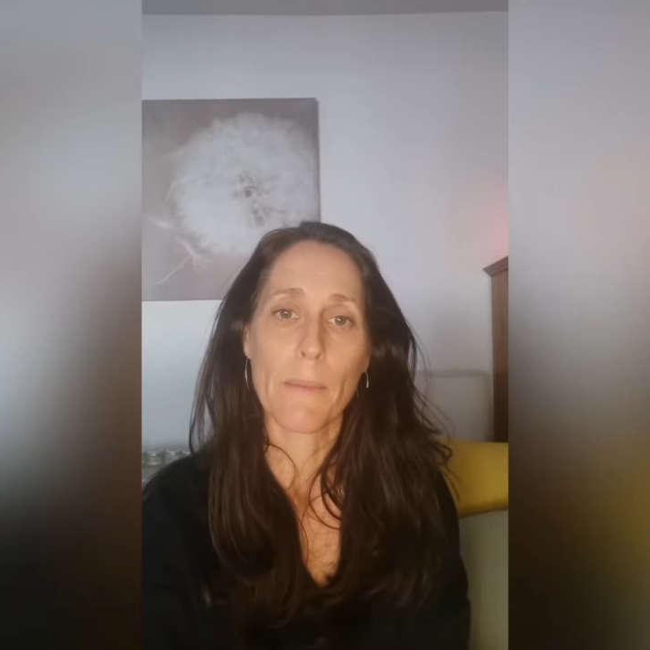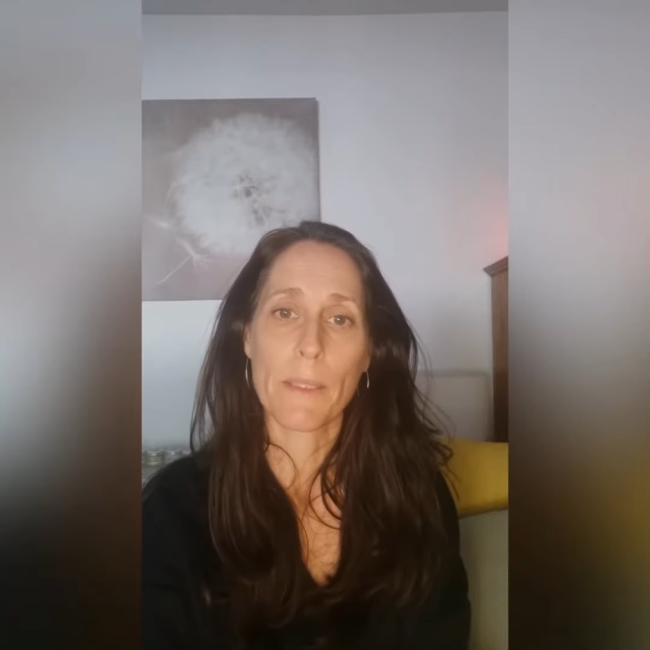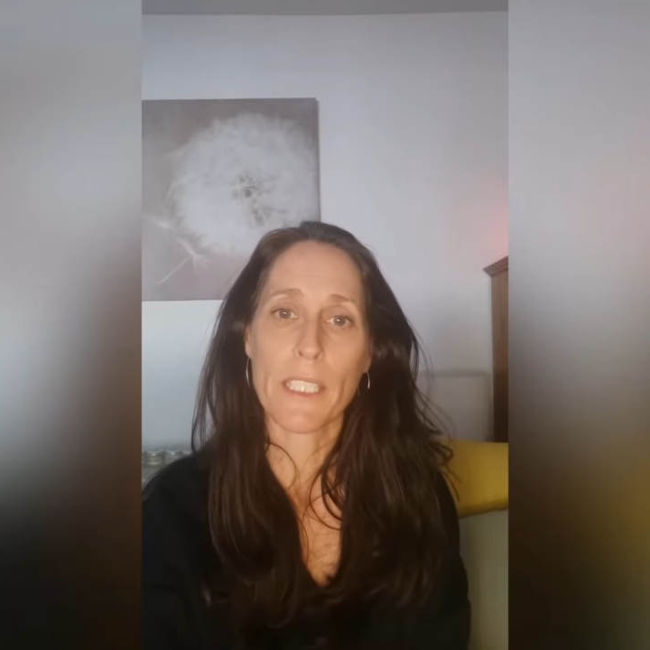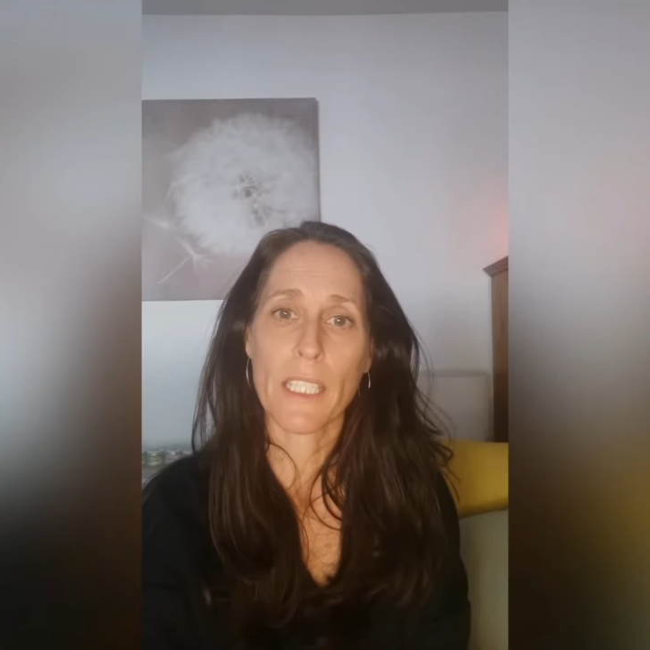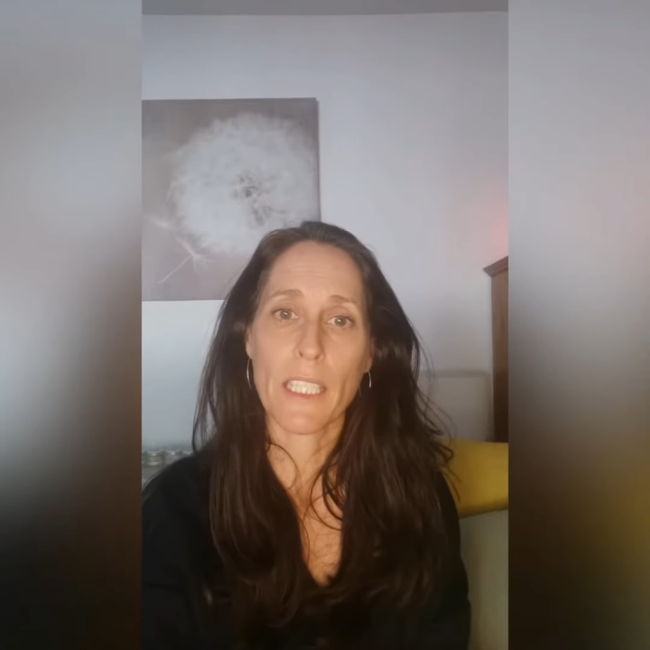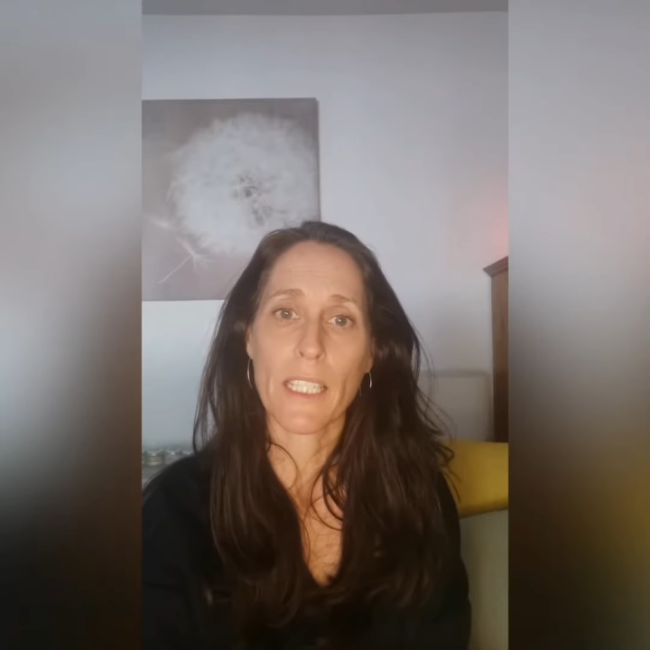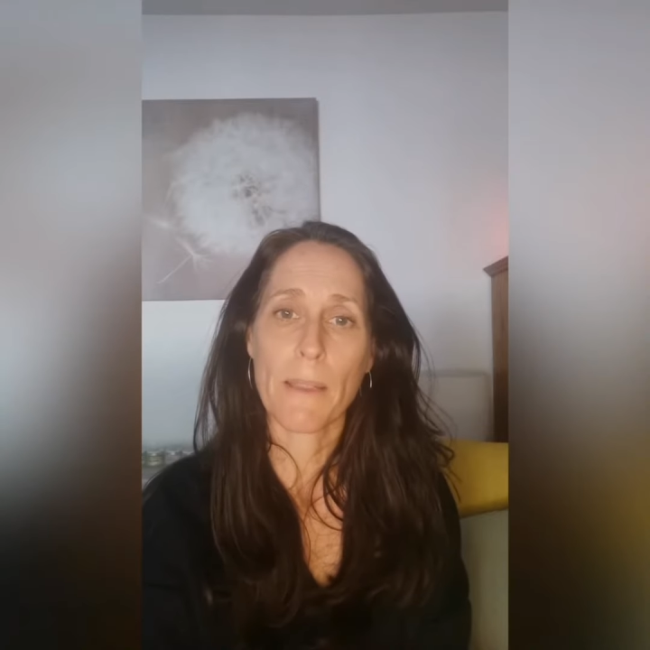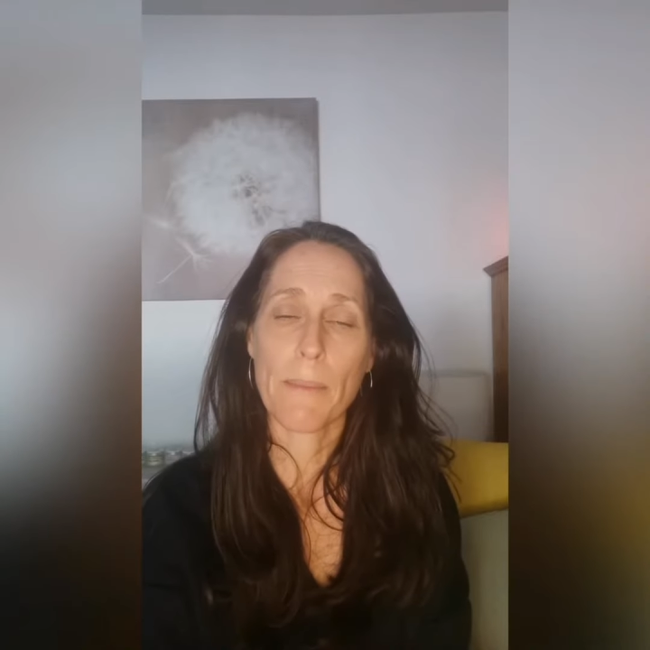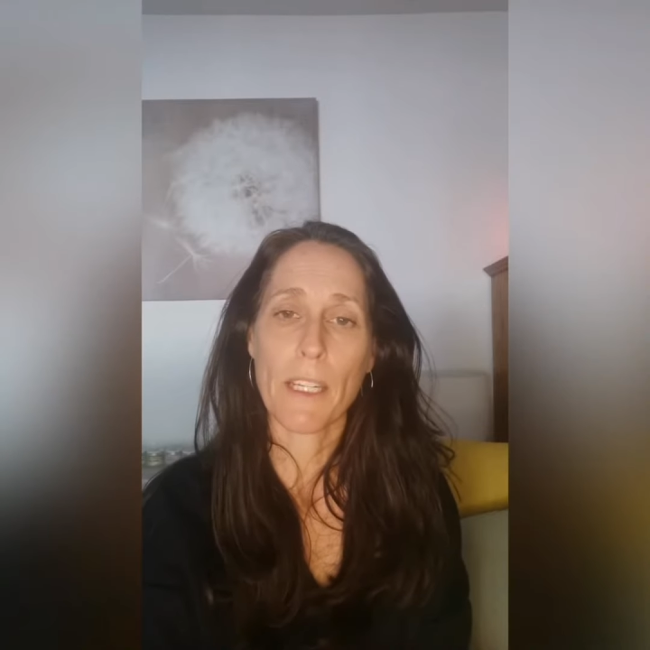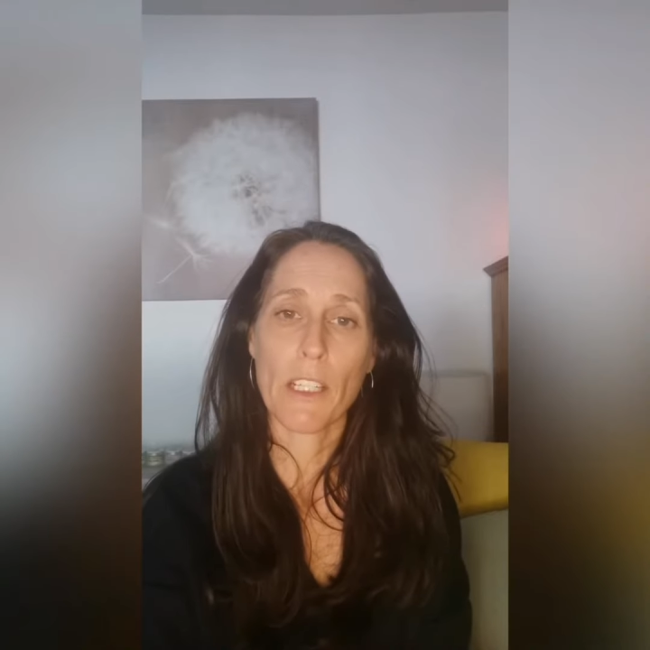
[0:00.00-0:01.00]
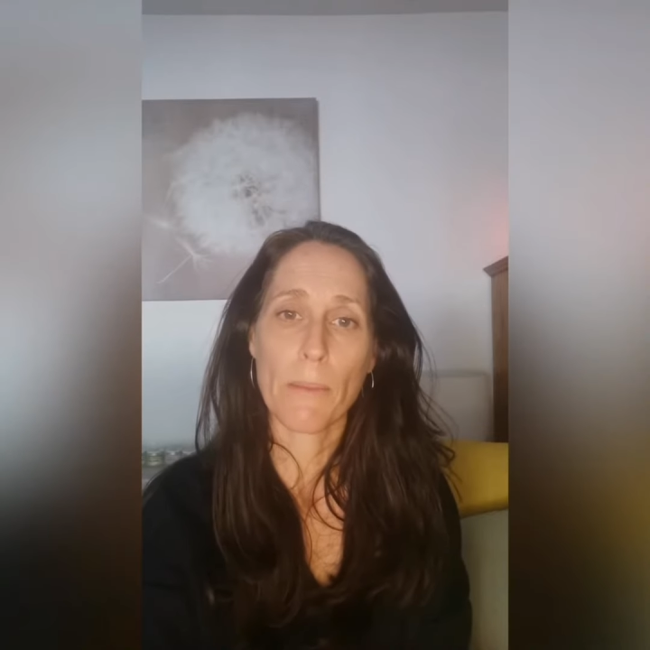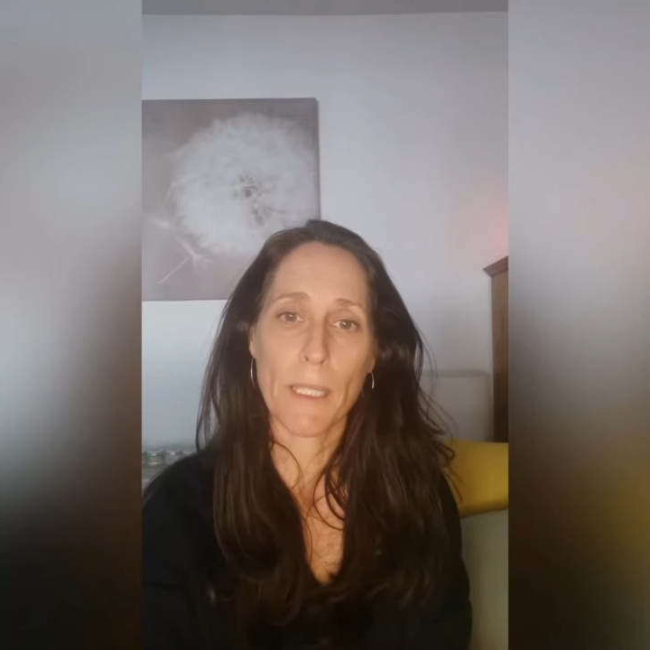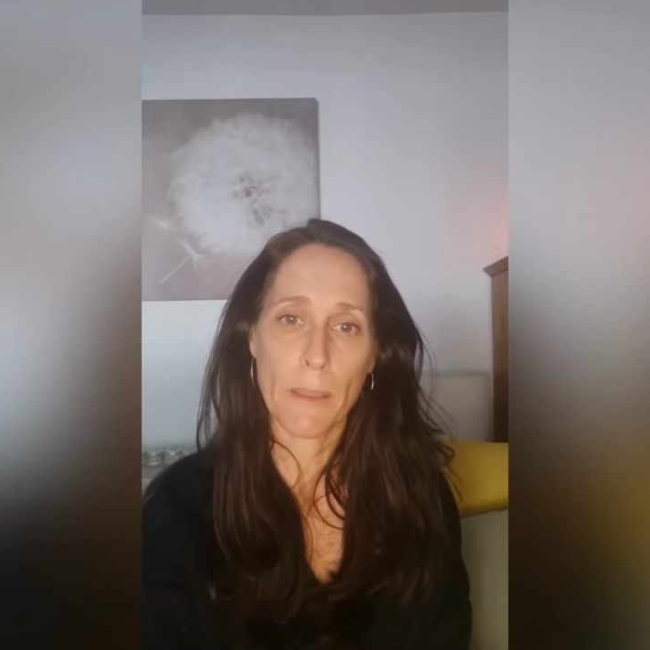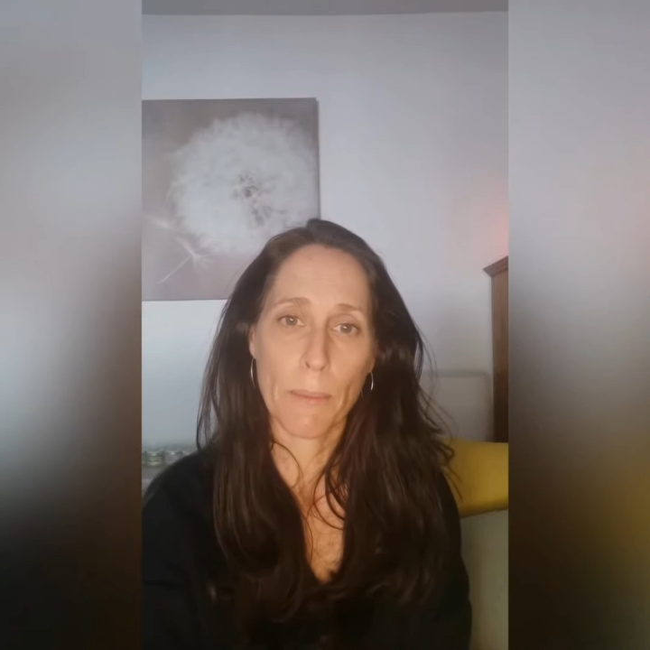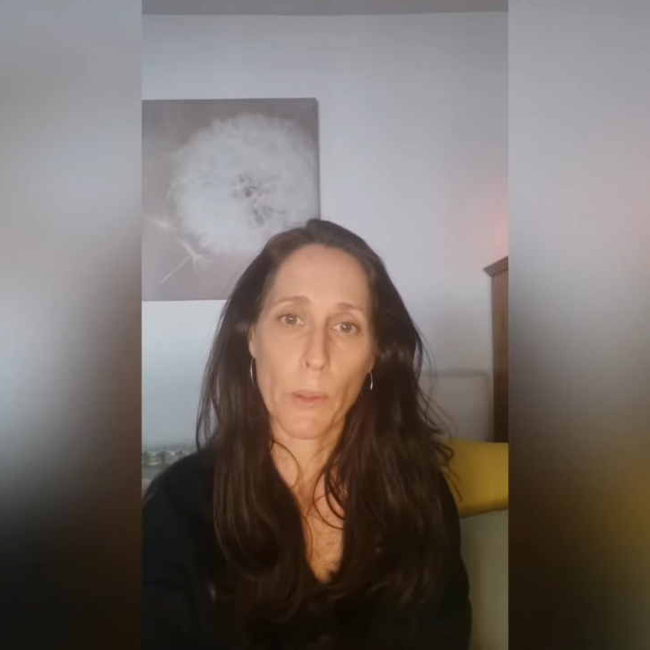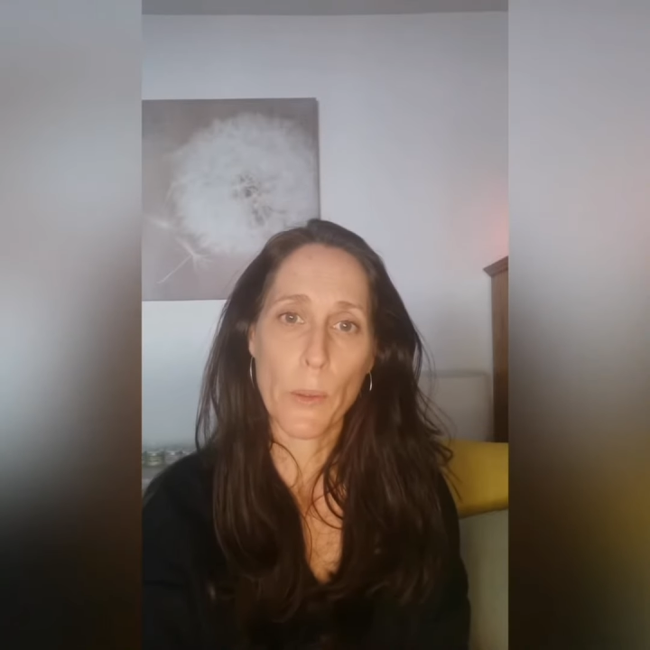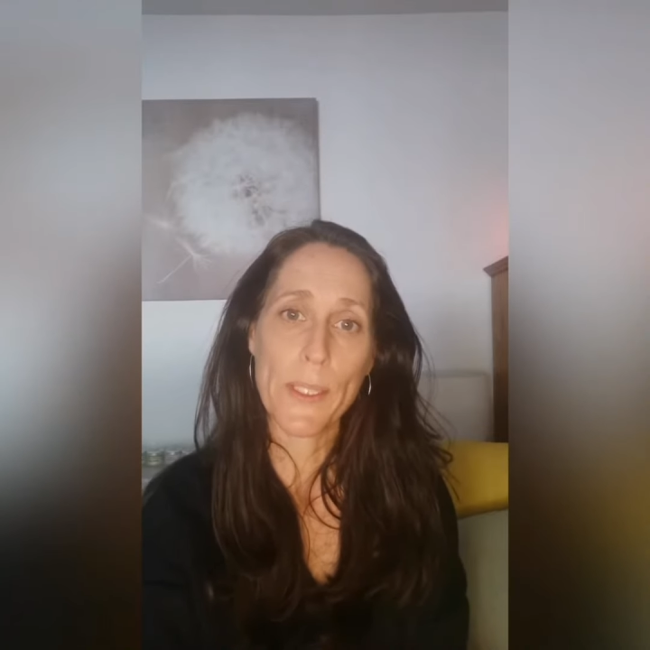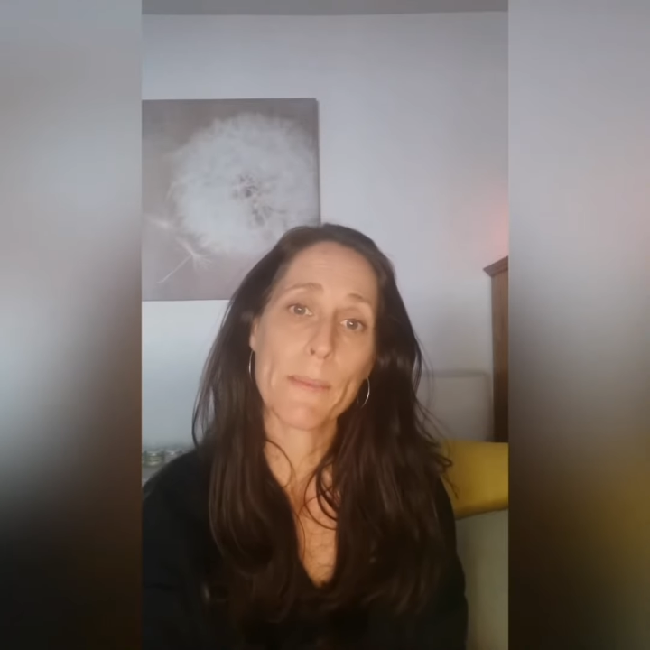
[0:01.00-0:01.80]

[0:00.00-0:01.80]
particularly perimenopause,